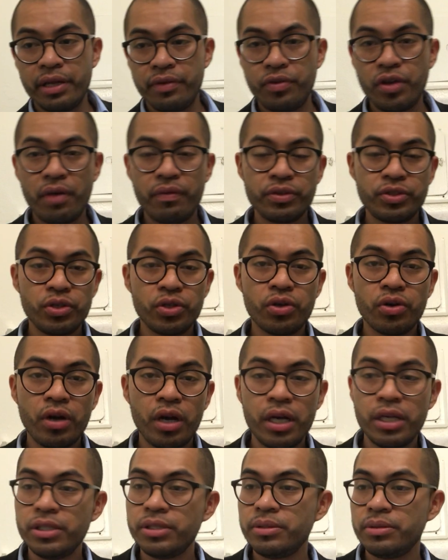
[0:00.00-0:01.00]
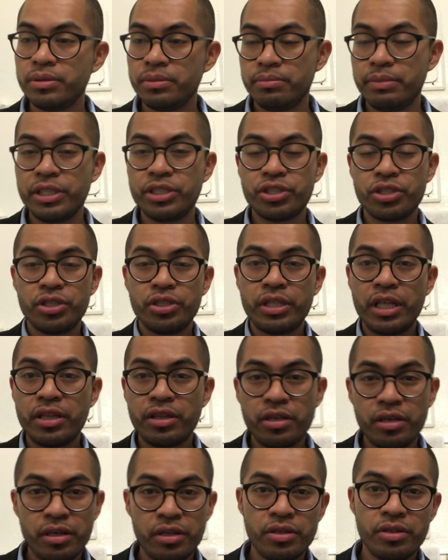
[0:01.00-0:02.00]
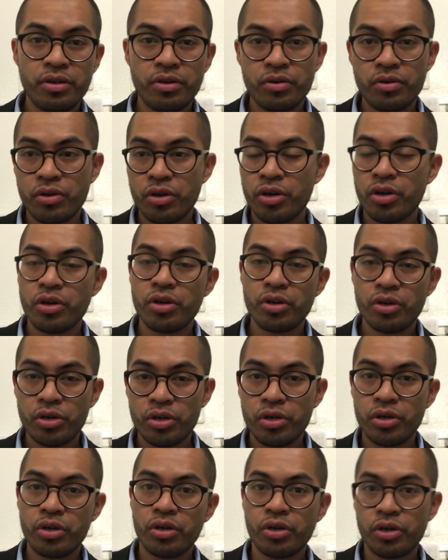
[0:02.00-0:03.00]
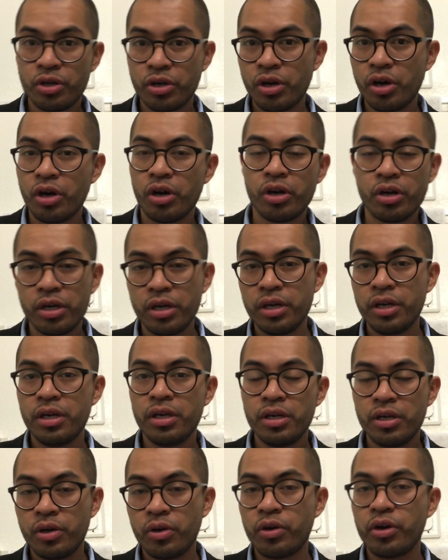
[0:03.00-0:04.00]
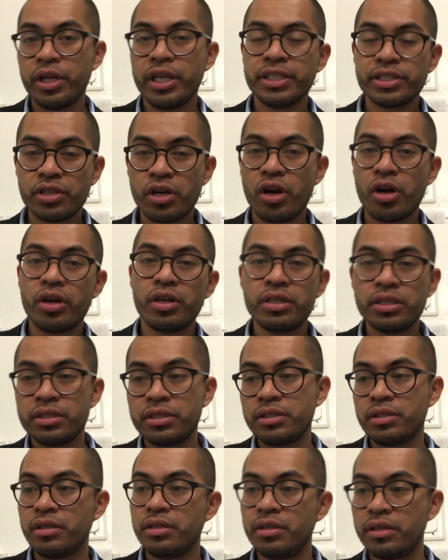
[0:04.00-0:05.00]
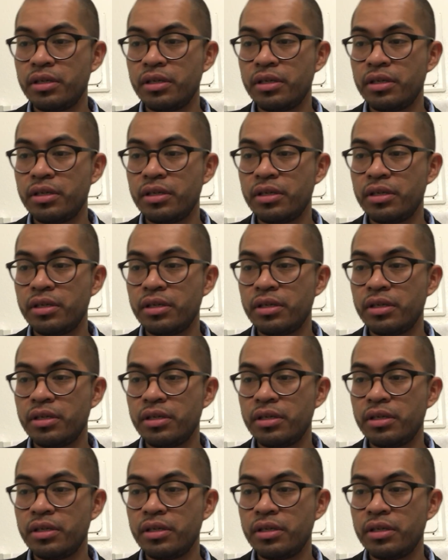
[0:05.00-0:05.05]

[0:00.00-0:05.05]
If you have a two garage, make sure that her car or his car is